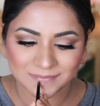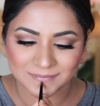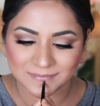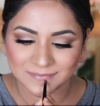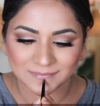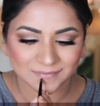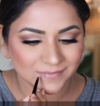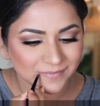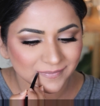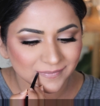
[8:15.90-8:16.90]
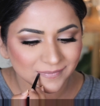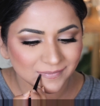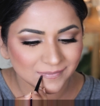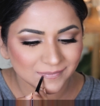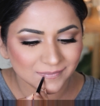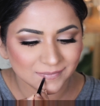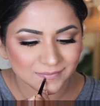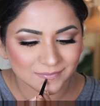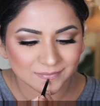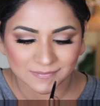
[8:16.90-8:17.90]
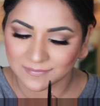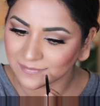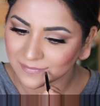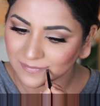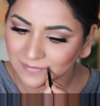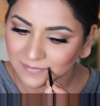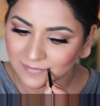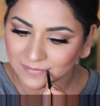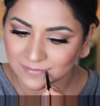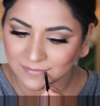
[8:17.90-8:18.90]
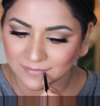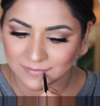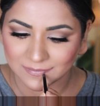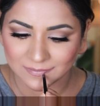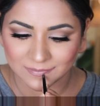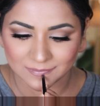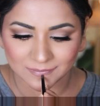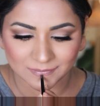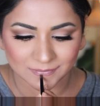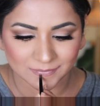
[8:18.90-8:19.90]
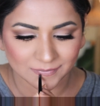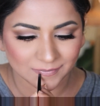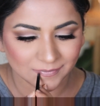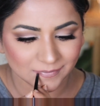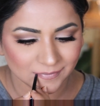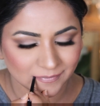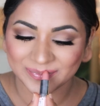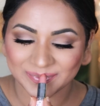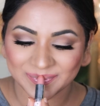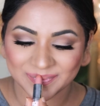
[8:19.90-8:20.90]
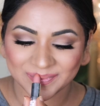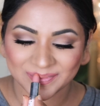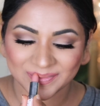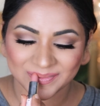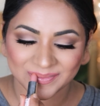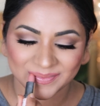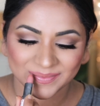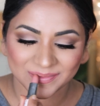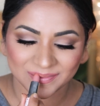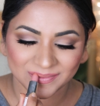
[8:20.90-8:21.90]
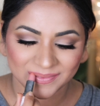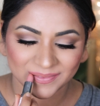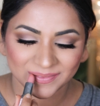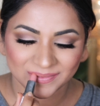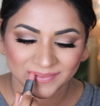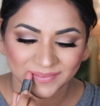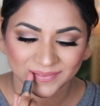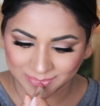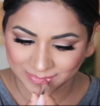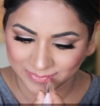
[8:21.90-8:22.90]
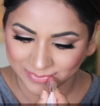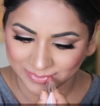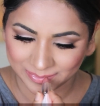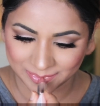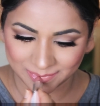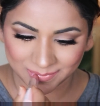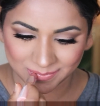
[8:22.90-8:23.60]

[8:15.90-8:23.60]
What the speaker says: [no speech]